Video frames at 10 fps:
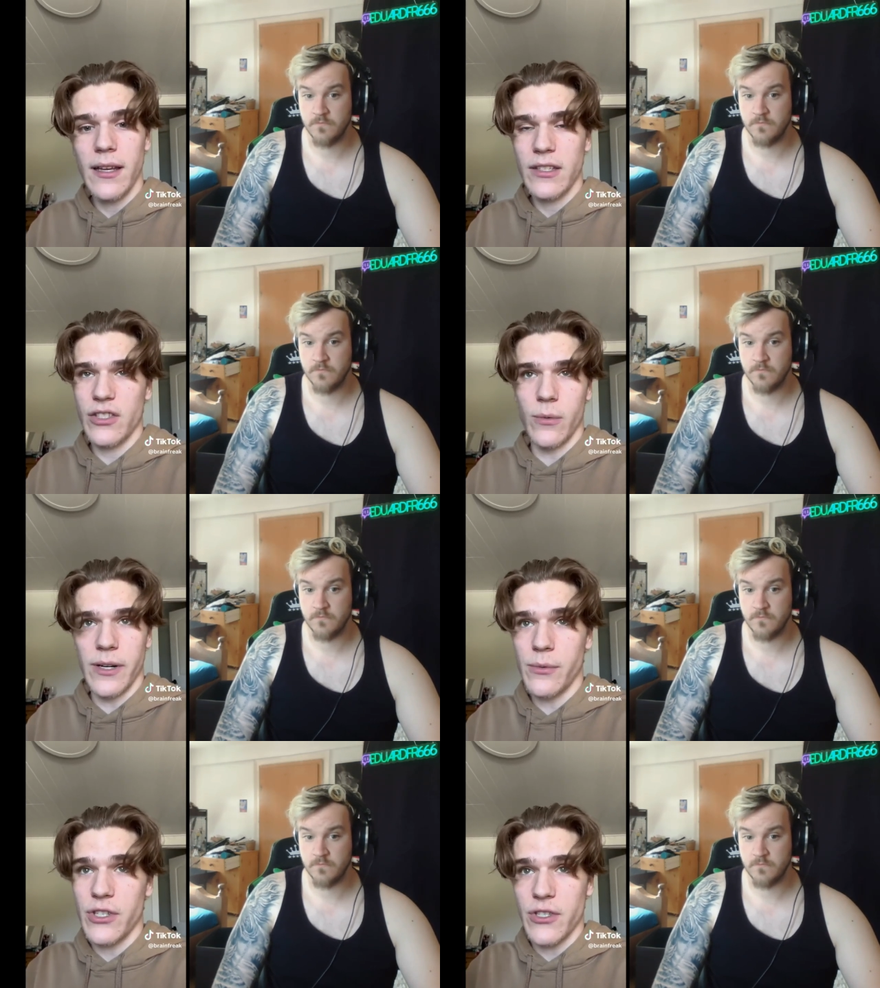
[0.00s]
Speaker 1: So when
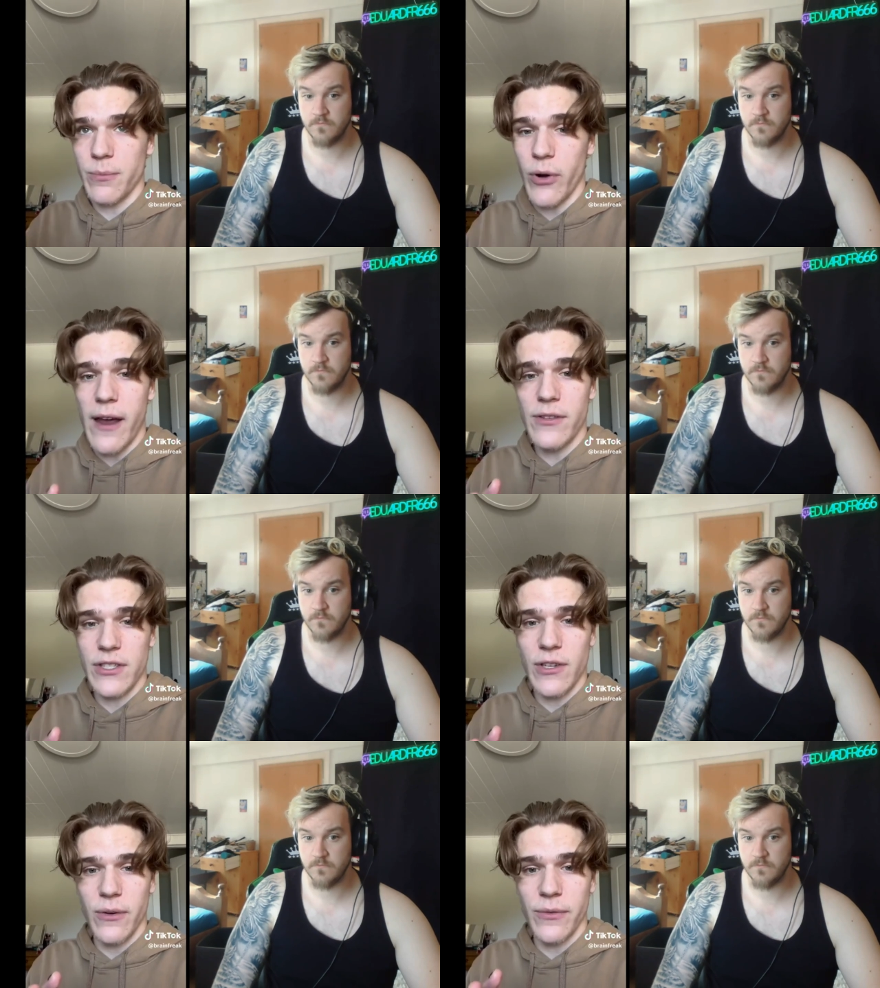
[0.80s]
it was just a private
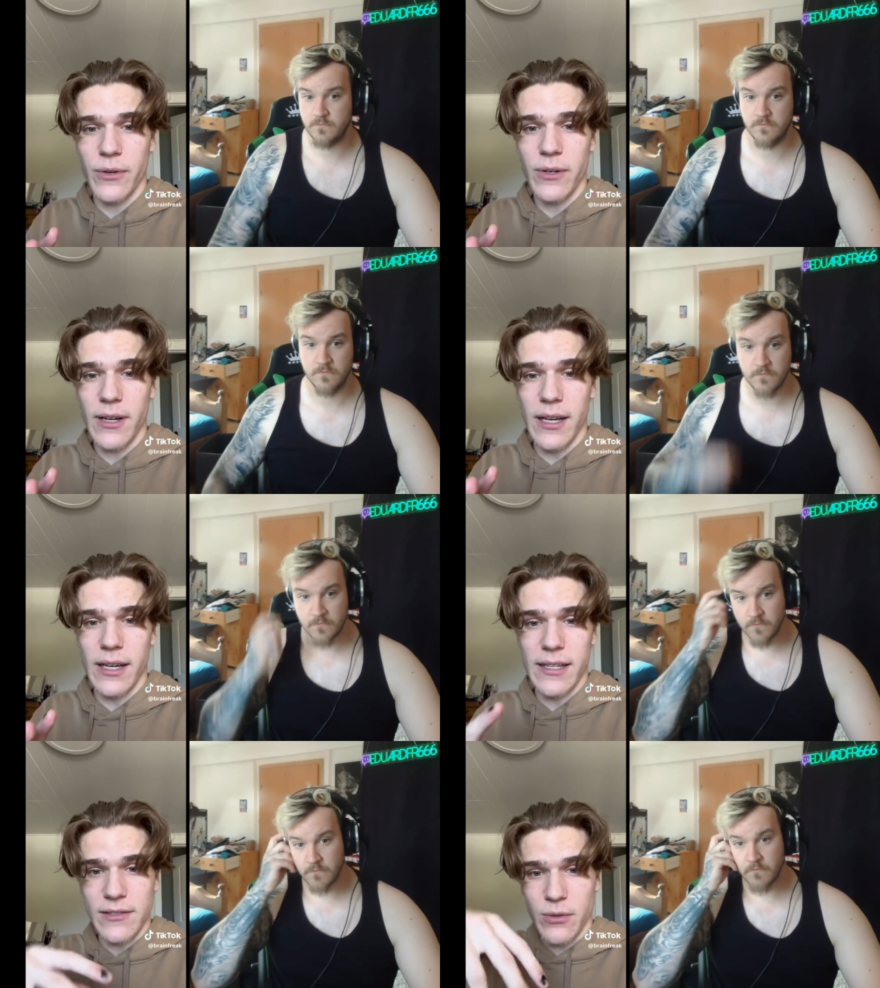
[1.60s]
server, uh,
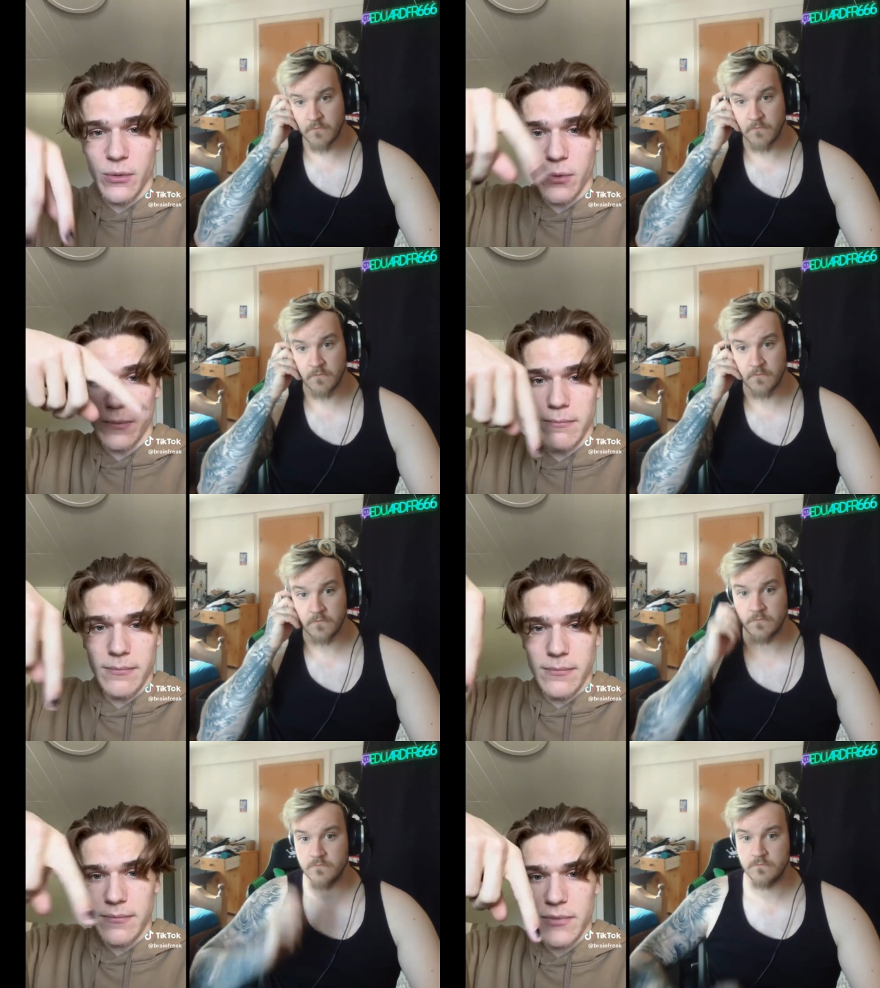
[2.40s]
his little
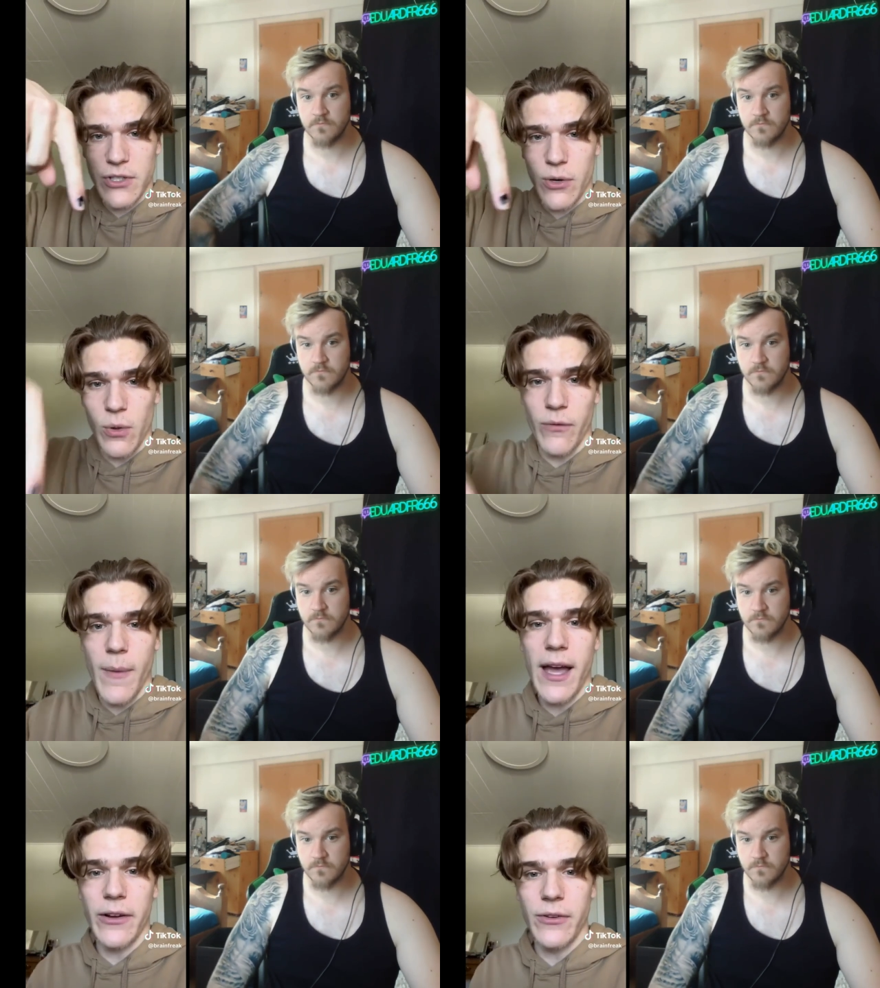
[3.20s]
circle of
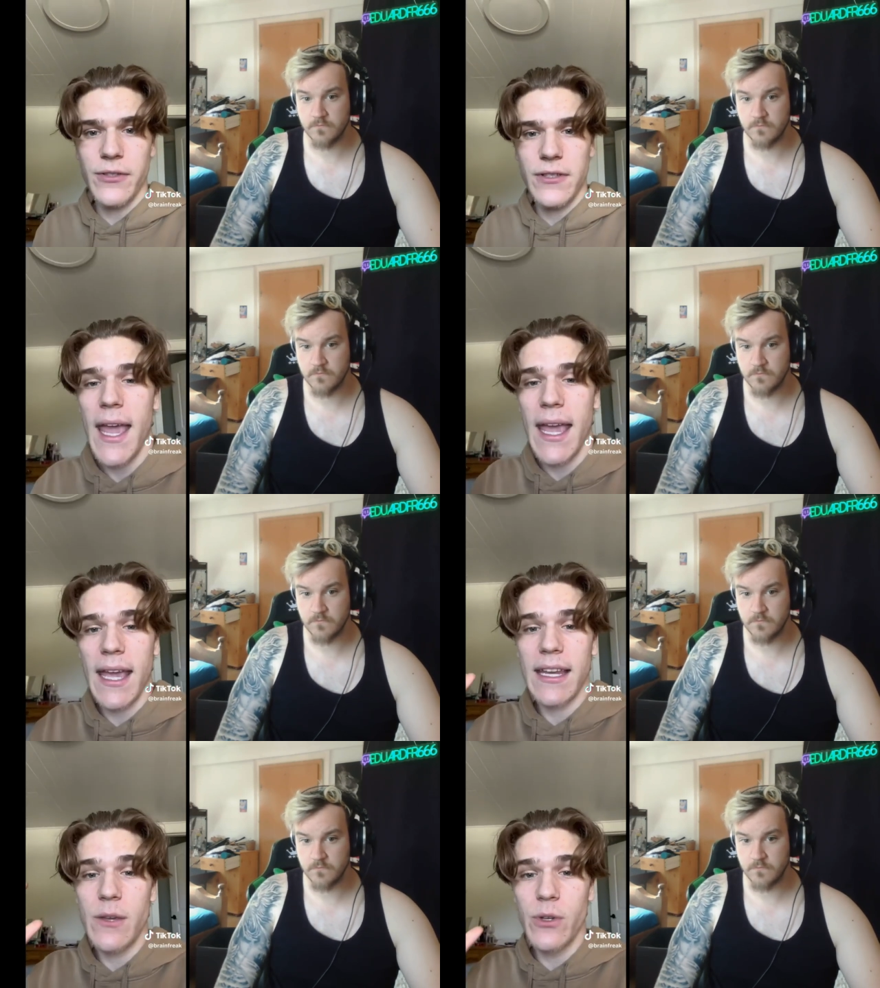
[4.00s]
minors,
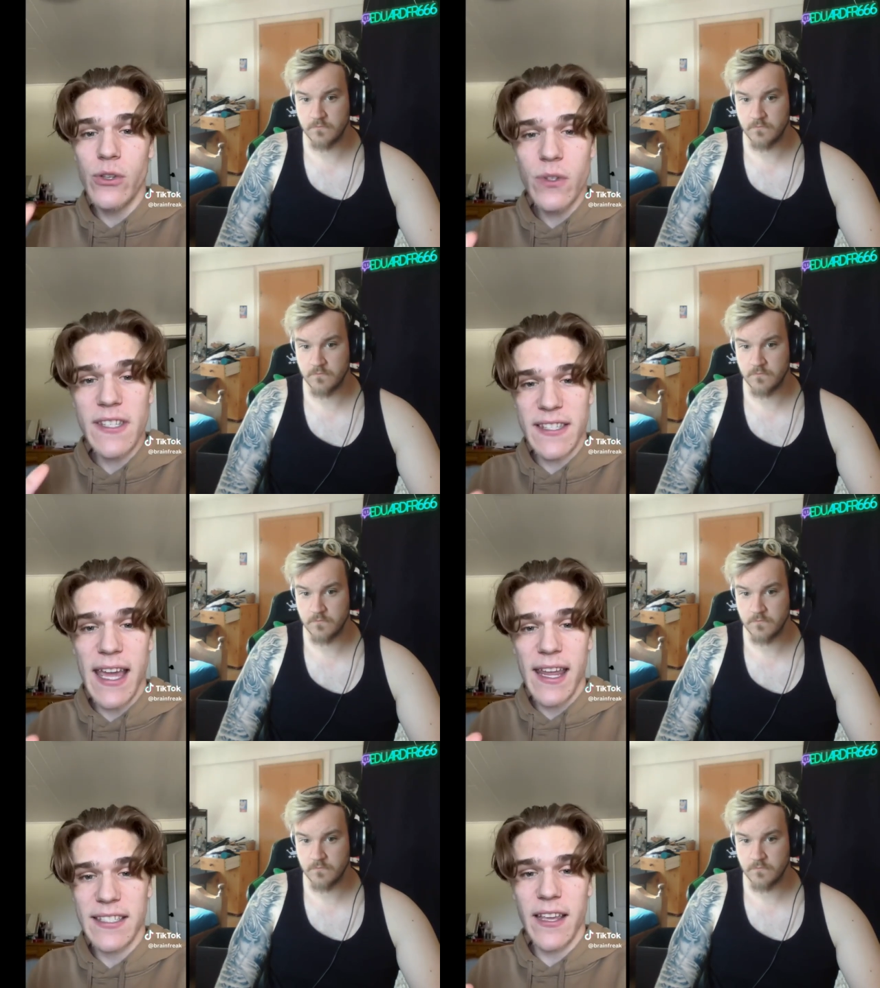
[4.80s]
and he would use this
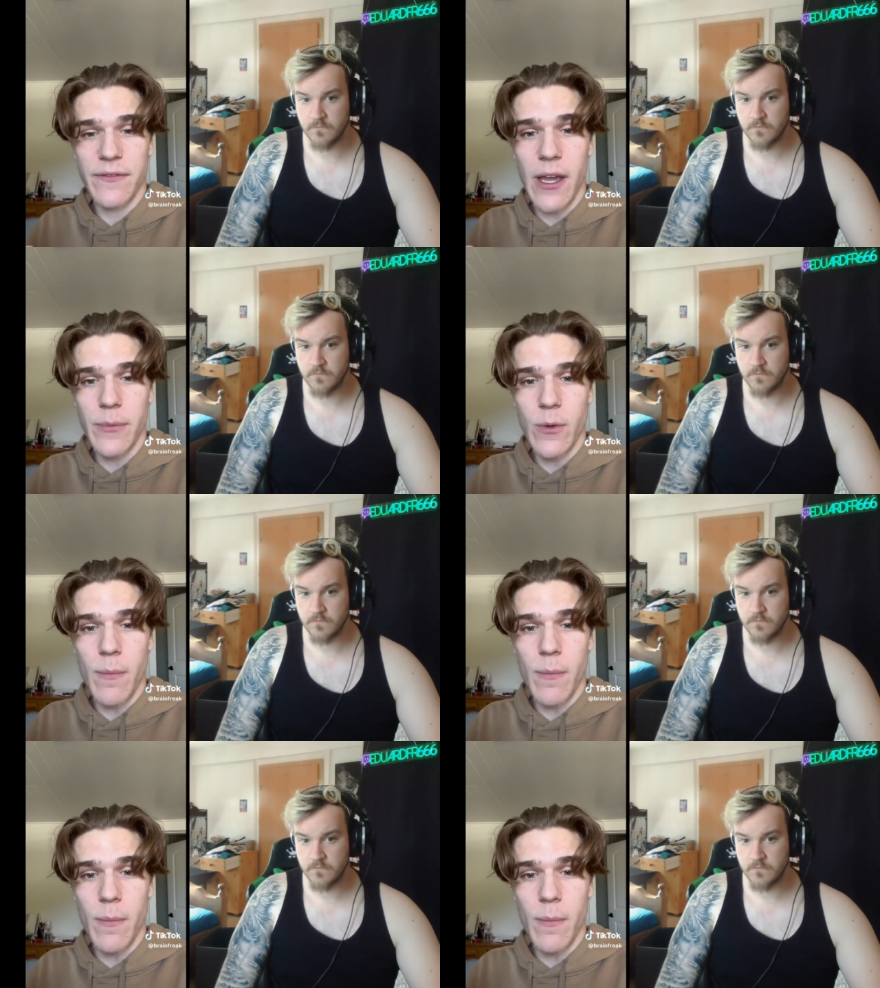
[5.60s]
NSFW